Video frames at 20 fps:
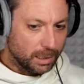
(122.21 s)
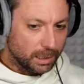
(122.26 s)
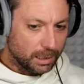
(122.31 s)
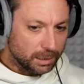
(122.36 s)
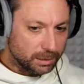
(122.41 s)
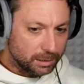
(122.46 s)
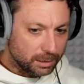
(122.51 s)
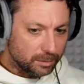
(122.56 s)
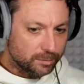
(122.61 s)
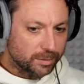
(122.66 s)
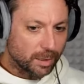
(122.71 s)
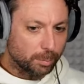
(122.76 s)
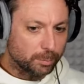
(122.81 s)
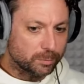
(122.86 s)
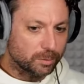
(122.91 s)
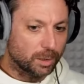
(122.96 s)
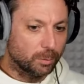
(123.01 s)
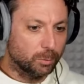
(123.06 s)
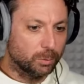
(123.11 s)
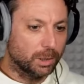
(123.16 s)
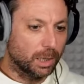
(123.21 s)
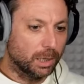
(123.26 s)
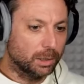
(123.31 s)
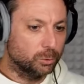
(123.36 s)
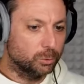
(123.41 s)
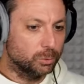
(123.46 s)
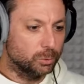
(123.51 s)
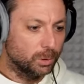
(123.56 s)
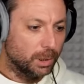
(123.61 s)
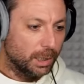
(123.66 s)
in this episode, I would like
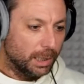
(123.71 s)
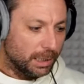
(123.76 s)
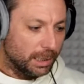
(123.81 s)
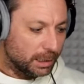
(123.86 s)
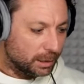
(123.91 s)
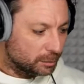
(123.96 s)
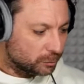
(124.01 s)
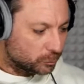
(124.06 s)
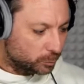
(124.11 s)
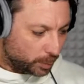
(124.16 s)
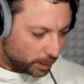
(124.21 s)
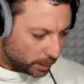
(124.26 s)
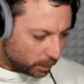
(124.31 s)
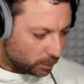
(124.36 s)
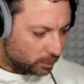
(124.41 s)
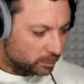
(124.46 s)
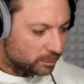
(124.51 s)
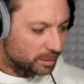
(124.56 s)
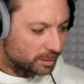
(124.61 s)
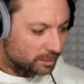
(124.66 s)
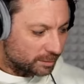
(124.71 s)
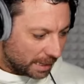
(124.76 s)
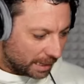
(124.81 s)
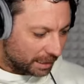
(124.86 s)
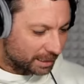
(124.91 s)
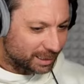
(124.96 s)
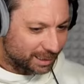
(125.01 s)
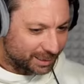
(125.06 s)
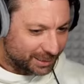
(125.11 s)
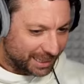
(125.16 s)
to expose
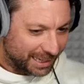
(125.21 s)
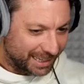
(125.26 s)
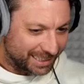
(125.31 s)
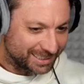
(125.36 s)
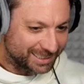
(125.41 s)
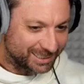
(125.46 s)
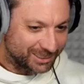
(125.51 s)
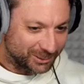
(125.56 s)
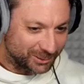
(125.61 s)
exactly that,